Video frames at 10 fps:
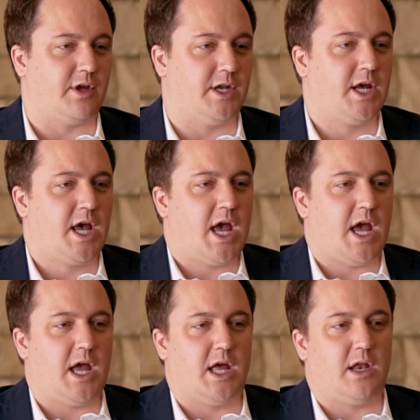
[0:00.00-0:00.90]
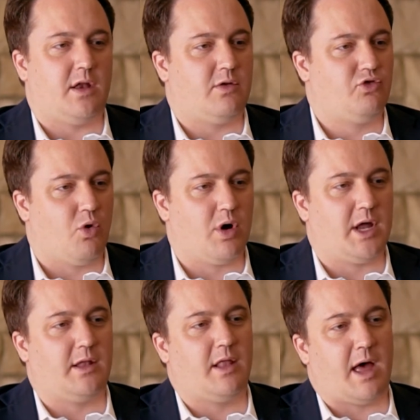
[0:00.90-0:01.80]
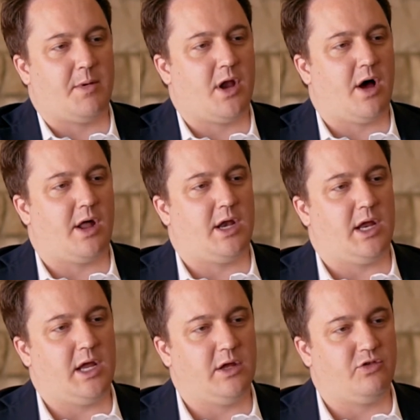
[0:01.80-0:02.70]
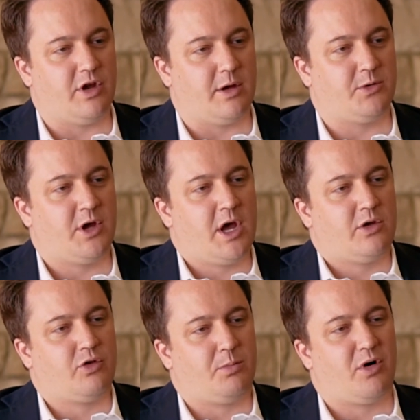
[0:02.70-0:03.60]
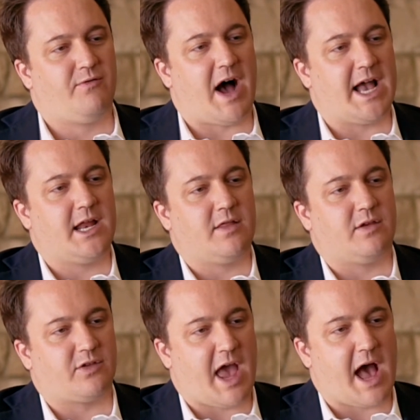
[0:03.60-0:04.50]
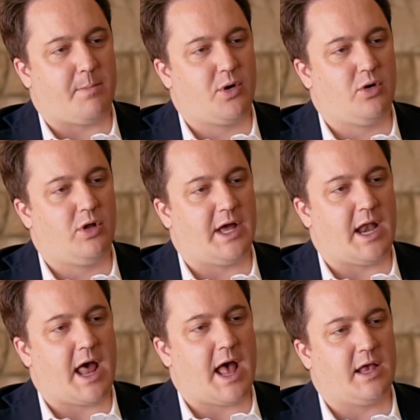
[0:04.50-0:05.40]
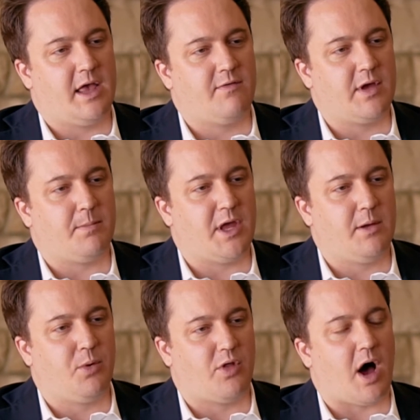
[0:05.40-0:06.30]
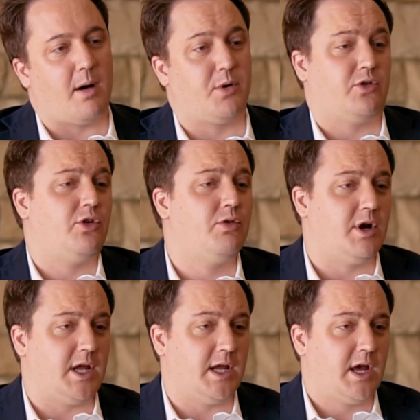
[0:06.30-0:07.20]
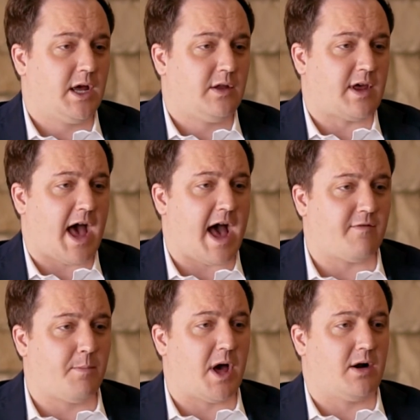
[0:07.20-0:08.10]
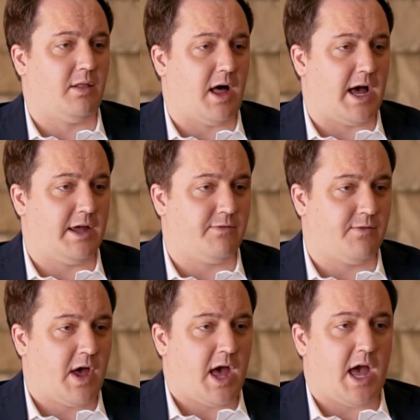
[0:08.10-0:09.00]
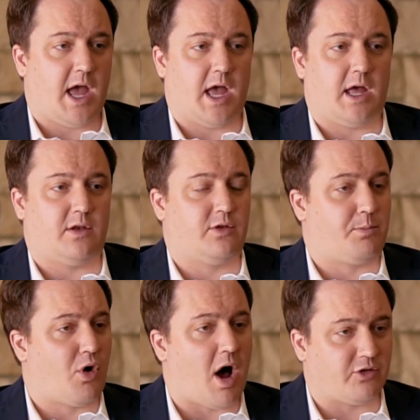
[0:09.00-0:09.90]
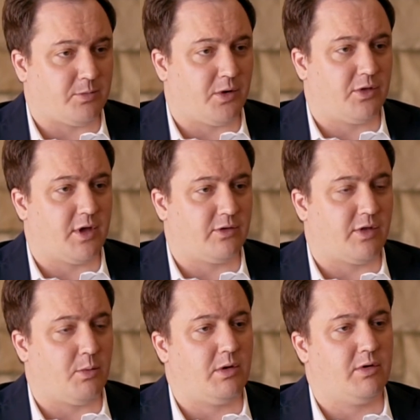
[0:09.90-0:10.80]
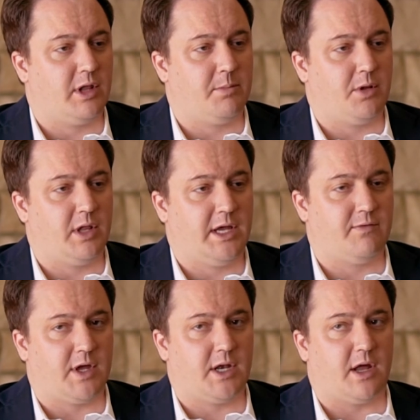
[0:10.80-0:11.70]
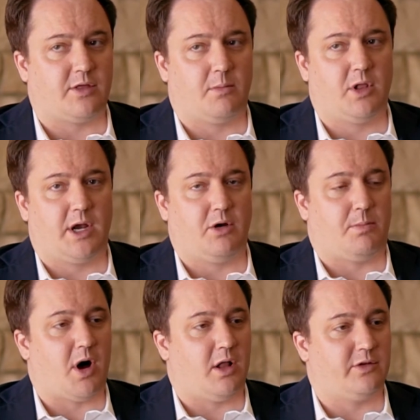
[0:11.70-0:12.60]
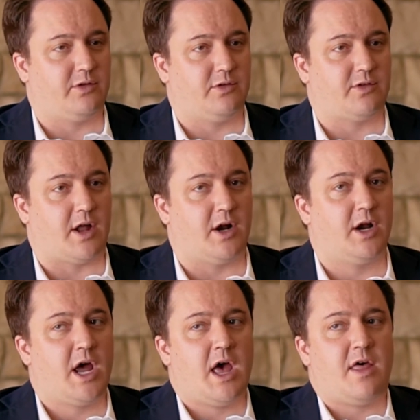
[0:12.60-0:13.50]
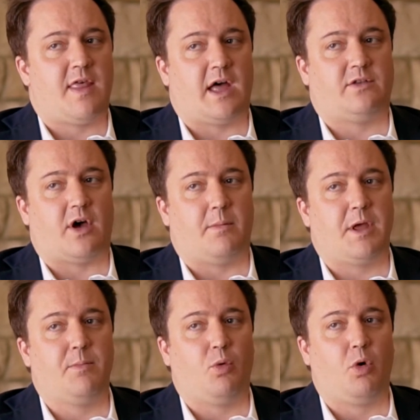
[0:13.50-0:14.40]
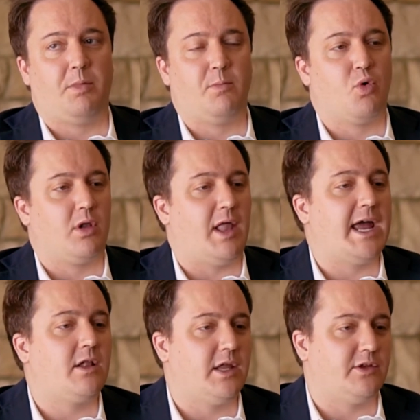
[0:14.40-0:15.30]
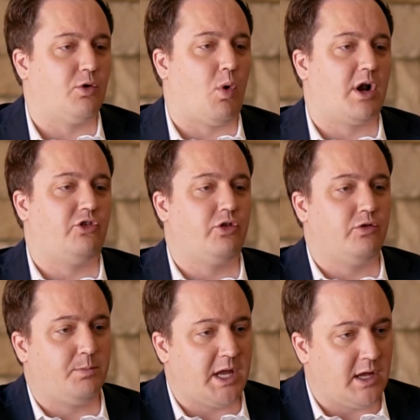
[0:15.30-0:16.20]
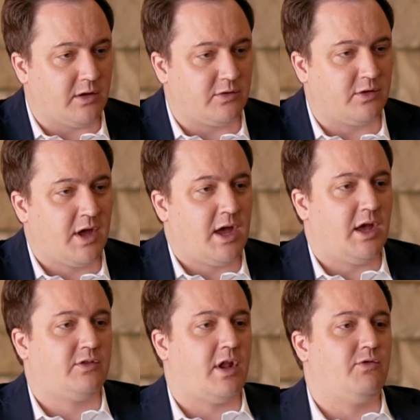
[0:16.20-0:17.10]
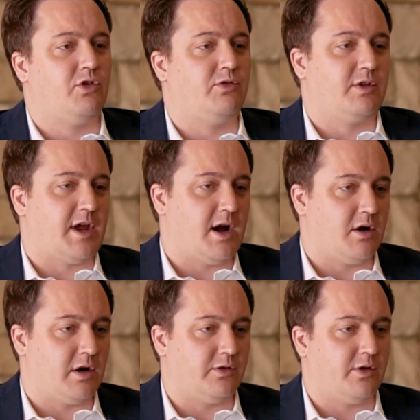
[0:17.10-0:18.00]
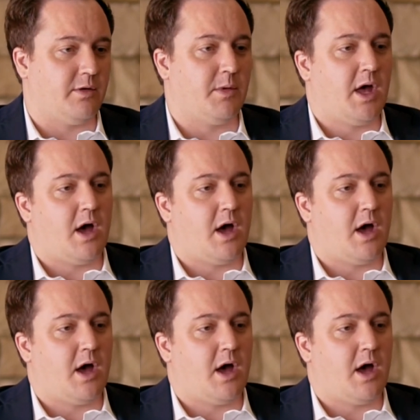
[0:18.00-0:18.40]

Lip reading: and in Jordan, Lebanon, and Egypt. So providing this capital and giving people the opportunity to have a better life and to prosper, things that we really believe in at the Millennial Policy Center, that people will be more likely to want to choose peace instead of choosing terrorism